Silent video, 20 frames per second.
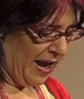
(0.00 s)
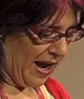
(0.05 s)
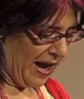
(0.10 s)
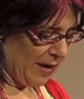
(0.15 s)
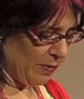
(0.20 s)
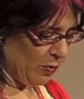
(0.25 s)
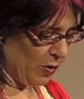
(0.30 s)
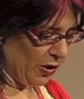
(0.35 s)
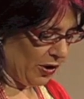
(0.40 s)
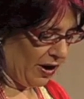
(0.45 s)
I
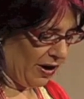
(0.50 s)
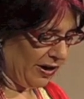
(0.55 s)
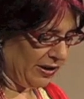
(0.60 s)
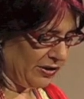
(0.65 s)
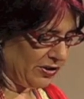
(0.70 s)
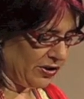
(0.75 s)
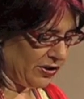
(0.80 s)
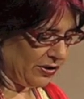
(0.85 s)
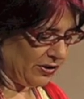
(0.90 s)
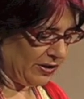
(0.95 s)
work on
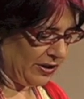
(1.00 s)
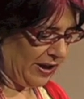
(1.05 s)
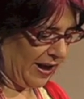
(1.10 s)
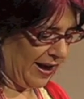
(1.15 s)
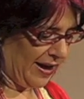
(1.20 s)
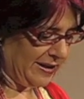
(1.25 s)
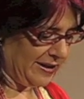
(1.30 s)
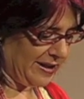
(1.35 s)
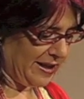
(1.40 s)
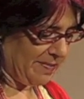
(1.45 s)
certain
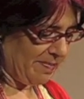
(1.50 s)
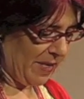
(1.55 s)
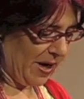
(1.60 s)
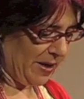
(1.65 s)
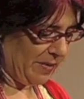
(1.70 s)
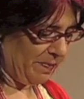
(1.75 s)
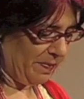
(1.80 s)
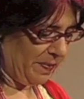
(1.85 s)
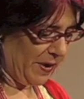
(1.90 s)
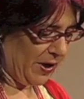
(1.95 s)
lines that
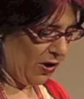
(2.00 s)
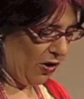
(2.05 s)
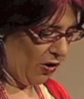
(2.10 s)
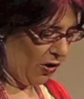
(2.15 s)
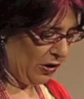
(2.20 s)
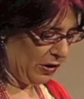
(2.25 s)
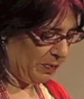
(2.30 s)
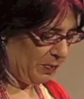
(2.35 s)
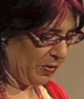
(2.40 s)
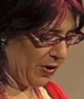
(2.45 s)
might be
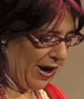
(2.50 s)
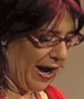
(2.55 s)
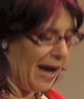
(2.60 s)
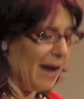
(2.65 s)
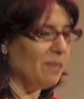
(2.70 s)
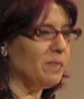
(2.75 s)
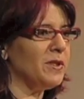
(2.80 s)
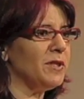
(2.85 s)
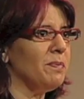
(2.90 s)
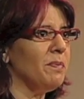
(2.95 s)
called
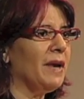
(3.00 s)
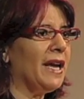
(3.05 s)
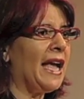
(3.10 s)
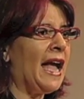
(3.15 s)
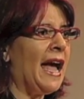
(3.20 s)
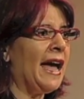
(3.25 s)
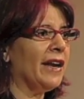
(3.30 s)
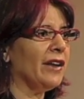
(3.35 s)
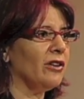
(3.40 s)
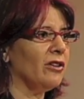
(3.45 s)
perhaps
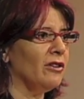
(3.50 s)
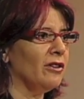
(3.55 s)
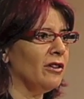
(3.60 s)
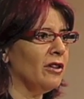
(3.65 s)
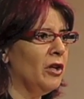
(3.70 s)
mechanical.